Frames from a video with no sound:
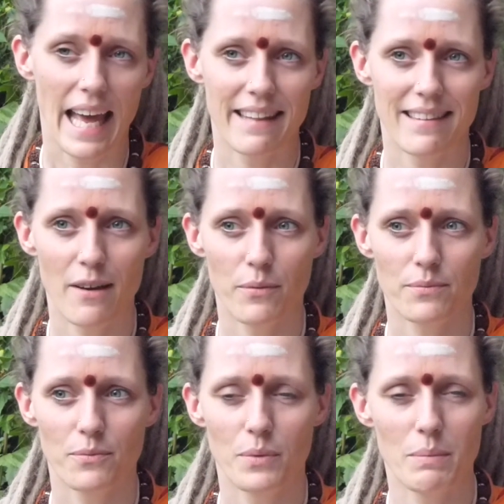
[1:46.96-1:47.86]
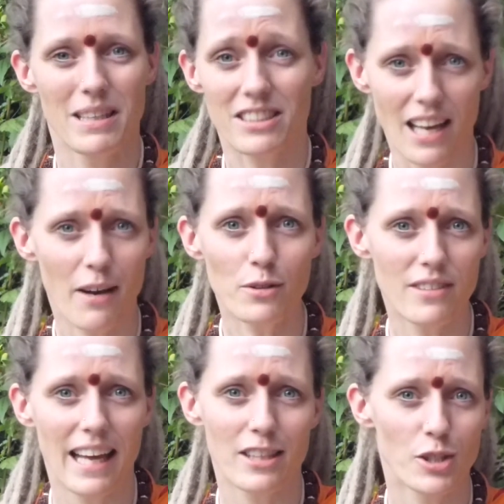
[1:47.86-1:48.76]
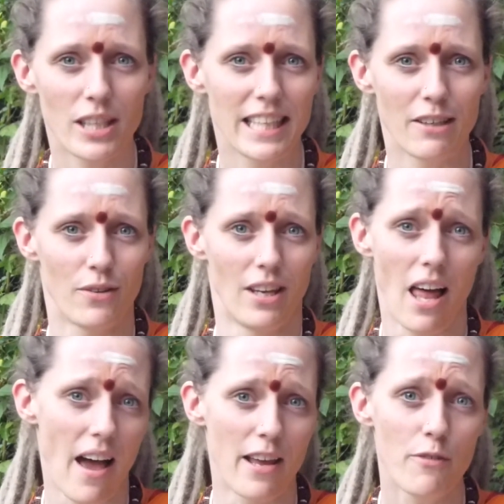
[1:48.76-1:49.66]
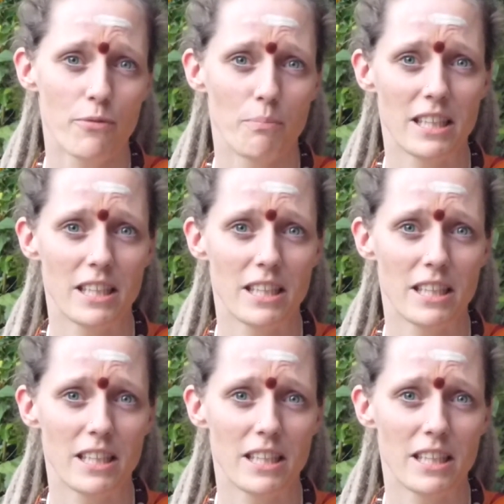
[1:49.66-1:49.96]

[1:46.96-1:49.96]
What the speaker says: and then we miss out actually on life,